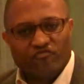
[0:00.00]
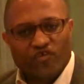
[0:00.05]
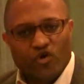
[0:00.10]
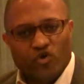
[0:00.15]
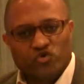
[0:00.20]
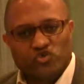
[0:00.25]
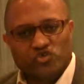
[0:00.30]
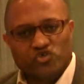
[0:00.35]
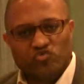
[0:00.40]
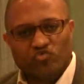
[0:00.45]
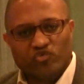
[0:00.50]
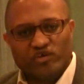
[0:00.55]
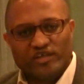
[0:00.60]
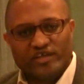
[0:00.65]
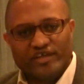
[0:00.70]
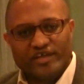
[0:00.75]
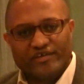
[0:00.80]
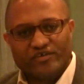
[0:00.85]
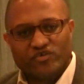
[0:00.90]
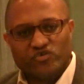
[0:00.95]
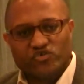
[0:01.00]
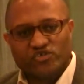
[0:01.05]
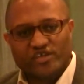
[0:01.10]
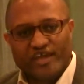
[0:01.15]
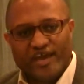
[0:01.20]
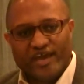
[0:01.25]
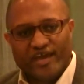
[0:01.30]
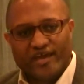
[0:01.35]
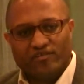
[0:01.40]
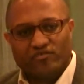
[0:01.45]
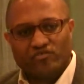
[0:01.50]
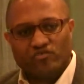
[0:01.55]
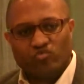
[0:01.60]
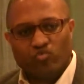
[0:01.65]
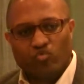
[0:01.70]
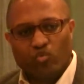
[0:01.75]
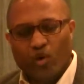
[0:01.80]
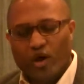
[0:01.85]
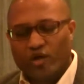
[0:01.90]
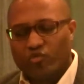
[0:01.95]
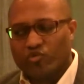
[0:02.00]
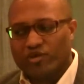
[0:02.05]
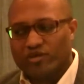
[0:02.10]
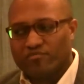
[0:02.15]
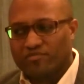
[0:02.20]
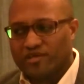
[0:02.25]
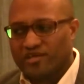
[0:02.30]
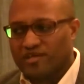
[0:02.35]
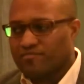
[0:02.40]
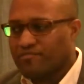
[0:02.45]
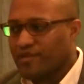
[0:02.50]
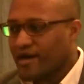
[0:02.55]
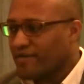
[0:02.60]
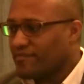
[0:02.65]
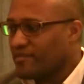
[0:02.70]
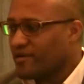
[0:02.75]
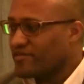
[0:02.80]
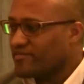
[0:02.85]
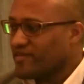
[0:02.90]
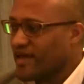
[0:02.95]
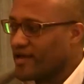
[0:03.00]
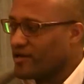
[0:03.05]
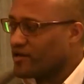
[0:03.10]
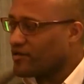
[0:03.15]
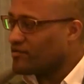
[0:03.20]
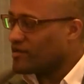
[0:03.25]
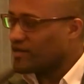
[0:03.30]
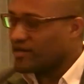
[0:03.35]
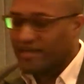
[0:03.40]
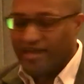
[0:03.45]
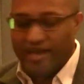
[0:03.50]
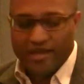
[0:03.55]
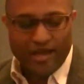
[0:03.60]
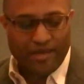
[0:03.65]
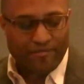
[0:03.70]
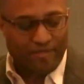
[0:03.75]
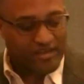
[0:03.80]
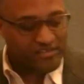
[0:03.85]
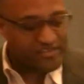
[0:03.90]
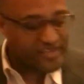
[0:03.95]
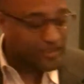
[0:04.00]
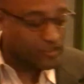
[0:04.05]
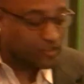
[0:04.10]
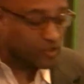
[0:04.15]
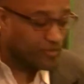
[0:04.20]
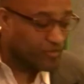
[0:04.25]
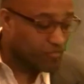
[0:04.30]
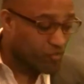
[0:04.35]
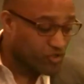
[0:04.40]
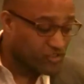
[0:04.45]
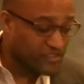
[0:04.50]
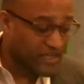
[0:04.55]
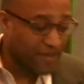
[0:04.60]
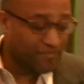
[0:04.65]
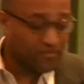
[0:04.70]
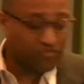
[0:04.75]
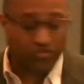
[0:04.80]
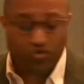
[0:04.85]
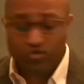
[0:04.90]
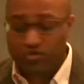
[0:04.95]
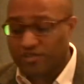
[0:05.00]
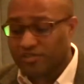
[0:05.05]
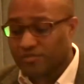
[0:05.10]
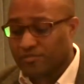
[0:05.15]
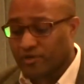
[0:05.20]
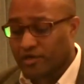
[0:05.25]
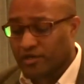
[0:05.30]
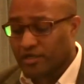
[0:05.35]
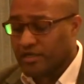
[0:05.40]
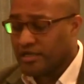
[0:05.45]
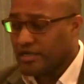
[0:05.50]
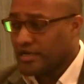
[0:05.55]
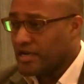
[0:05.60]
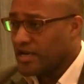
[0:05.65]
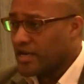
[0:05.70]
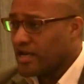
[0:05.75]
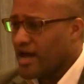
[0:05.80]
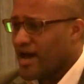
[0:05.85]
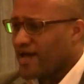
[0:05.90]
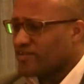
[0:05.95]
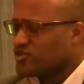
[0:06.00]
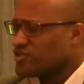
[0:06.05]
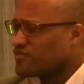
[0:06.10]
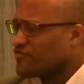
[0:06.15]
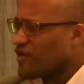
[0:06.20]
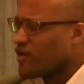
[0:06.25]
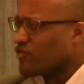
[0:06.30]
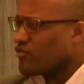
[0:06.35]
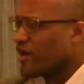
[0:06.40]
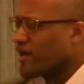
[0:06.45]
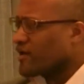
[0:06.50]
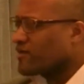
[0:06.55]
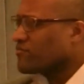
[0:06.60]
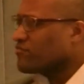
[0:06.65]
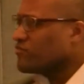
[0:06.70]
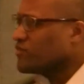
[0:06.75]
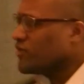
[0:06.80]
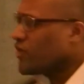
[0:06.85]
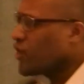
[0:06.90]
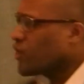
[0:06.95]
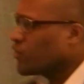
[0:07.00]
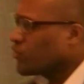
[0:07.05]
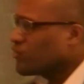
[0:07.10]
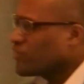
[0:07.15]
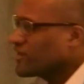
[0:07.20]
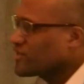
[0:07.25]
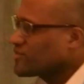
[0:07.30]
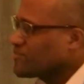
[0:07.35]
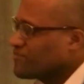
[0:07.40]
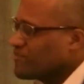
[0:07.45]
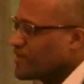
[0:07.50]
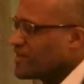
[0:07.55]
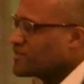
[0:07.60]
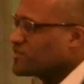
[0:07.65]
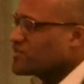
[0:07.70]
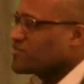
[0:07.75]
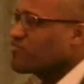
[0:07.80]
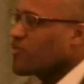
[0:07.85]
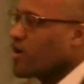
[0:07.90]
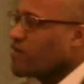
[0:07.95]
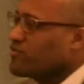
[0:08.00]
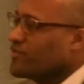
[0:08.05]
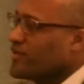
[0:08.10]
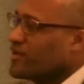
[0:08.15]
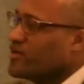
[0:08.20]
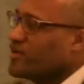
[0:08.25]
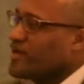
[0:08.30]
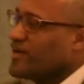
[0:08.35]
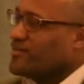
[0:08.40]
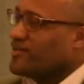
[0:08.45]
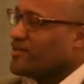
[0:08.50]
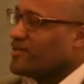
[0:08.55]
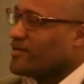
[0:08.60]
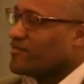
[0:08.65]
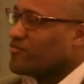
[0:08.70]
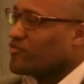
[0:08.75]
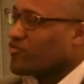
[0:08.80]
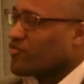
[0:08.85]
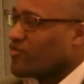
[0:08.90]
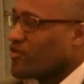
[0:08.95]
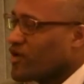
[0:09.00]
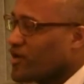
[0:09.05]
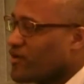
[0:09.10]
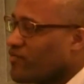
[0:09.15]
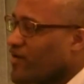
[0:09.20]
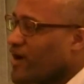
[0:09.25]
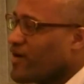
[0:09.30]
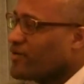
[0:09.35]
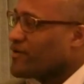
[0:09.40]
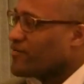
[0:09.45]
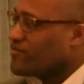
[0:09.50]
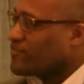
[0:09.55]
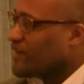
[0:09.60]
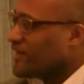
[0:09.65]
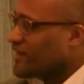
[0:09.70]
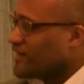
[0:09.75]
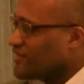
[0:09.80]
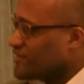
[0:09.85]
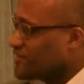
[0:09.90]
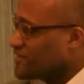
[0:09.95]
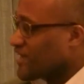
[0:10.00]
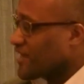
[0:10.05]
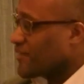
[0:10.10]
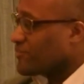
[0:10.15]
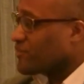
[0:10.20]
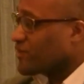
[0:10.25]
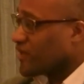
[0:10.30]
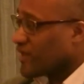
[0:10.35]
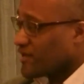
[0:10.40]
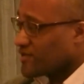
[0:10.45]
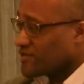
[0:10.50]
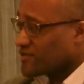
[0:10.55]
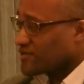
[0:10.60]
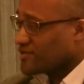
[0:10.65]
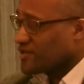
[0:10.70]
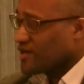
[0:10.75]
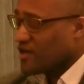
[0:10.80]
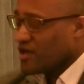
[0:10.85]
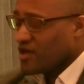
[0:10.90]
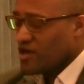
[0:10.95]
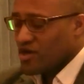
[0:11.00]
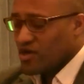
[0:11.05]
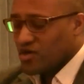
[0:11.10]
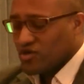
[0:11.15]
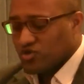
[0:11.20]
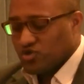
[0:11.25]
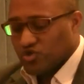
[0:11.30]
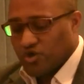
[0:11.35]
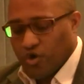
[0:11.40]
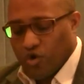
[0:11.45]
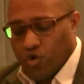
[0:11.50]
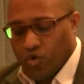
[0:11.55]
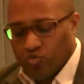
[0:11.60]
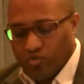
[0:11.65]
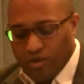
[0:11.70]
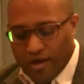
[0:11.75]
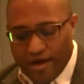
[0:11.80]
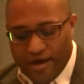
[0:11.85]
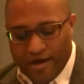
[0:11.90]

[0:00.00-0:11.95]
folks to really understand what we mean by big data. And again, I might take a little bit more time to do this, but I just felt like, you know, it's probably a good idea to try to ground everybody in the same place. So